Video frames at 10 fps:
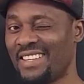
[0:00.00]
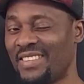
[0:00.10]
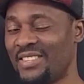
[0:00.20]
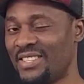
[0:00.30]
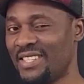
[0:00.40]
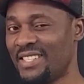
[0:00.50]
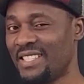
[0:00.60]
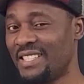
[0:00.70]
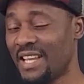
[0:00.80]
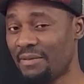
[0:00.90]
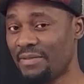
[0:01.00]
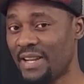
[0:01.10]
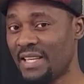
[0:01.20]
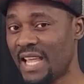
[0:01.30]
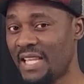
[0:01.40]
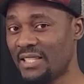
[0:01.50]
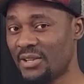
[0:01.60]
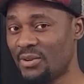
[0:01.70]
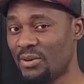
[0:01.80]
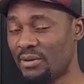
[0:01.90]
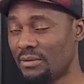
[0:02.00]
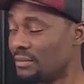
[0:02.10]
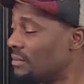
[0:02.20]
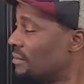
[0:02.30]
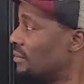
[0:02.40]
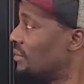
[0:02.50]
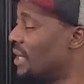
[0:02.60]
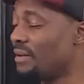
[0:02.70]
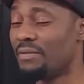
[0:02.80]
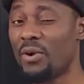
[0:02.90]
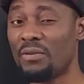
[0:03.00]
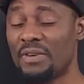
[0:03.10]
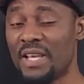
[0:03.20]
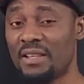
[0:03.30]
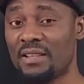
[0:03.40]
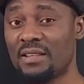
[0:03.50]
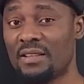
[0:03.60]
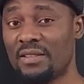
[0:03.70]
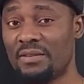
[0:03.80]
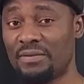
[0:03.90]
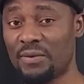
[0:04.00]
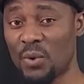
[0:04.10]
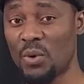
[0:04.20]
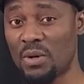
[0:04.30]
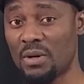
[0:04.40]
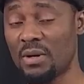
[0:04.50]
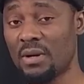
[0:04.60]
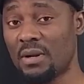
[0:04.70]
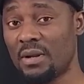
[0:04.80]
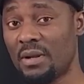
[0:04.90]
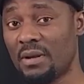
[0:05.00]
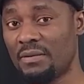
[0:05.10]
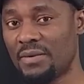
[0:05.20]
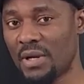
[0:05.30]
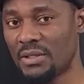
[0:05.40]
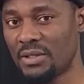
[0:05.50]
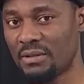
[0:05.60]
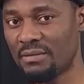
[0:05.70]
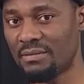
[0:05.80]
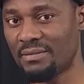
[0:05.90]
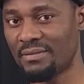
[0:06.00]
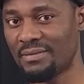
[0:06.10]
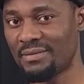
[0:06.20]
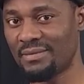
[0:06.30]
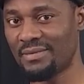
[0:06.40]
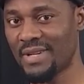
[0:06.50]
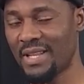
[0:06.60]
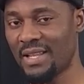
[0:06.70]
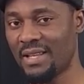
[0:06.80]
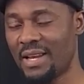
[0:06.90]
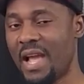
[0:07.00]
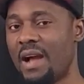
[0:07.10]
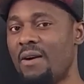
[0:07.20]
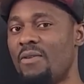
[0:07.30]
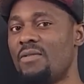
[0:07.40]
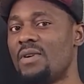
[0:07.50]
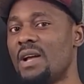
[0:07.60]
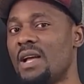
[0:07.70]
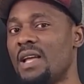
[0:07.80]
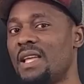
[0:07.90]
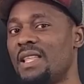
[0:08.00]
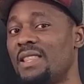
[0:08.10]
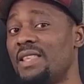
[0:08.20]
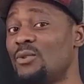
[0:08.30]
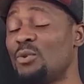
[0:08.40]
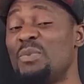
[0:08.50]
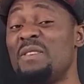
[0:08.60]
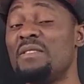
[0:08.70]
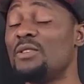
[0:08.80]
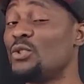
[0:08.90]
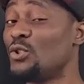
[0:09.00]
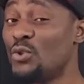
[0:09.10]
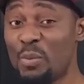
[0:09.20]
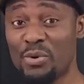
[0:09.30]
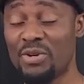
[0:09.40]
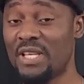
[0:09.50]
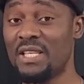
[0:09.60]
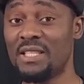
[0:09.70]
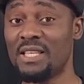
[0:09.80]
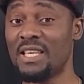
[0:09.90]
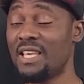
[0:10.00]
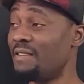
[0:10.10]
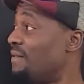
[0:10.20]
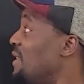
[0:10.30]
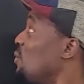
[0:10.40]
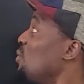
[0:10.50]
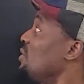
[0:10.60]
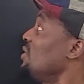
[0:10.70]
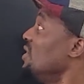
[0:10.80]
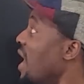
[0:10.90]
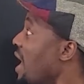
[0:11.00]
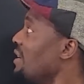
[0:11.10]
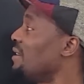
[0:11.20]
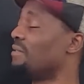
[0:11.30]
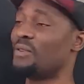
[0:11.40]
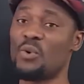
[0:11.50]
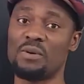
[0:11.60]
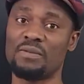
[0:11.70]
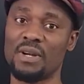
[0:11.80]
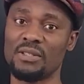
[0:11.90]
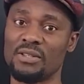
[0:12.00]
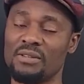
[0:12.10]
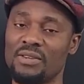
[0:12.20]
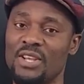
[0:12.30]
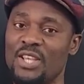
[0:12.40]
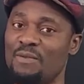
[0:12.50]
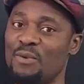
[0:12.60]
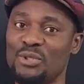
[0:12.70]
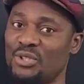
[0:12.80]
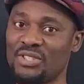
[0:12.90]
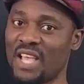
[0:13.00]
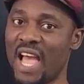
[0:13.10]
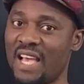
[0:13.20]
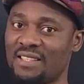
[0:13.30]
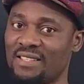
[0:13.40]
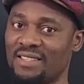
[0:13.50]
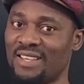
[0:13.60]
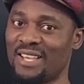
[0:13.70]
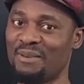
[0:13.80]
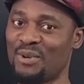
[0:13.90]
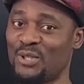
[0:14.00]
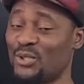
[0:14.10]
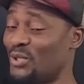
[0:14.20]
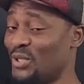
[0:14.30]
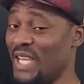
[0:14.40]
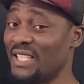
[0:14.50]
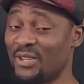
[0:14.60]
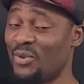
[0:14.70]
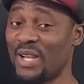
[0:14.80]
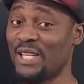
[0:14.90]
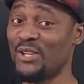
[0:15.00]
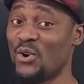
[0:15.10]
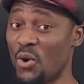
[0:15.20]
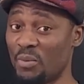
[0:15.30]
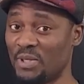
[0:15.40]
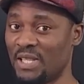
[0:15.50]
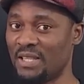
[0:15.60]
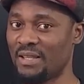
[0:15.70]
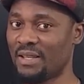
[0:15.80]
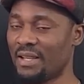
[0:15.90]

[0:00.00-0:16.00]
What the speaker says: This is a definite integral involving the floor function. Now, this would be super easy if this was not a floor function, if it was just x, because you just integrate it normally.